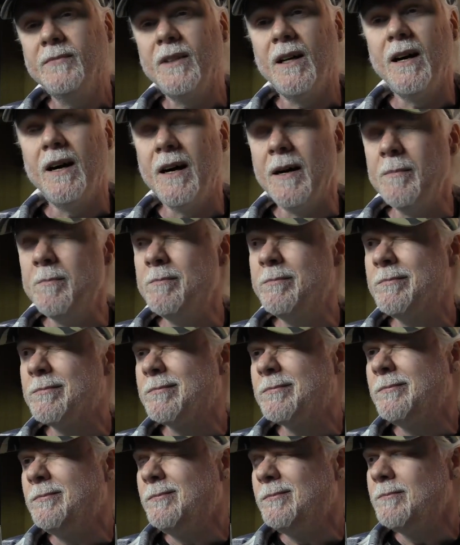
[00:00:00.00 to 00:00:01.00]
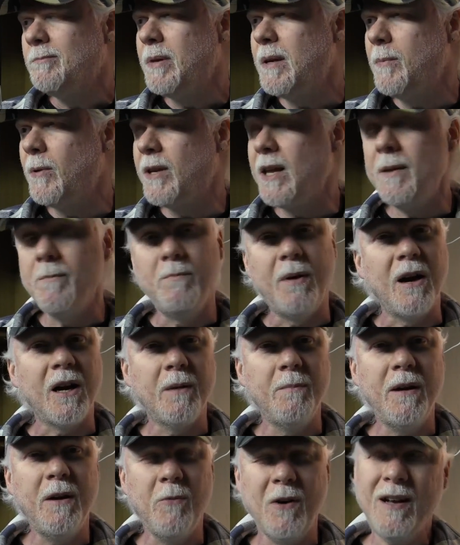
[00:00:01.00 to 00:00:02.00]
Um, people keep
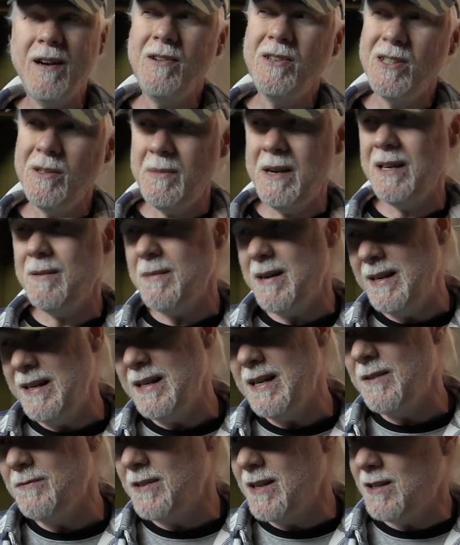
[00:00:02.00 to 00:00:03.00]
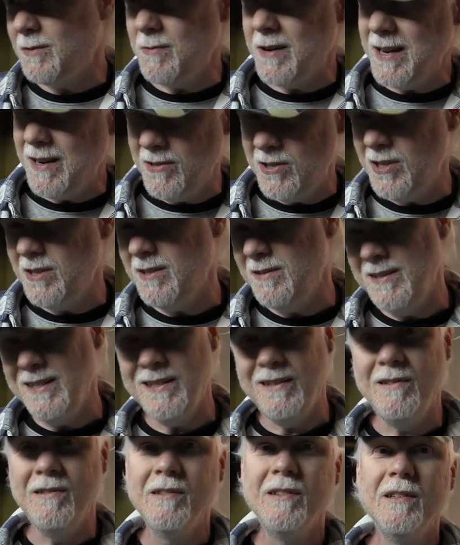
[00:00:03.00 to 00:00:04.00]
bugging me, why don't you make money off this? Why don't you, you
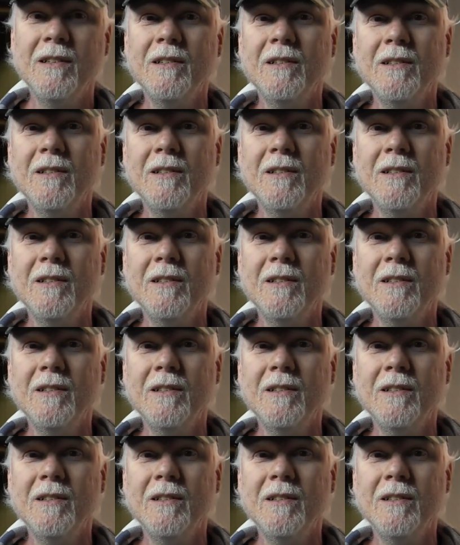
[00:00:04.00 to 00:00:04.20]
know?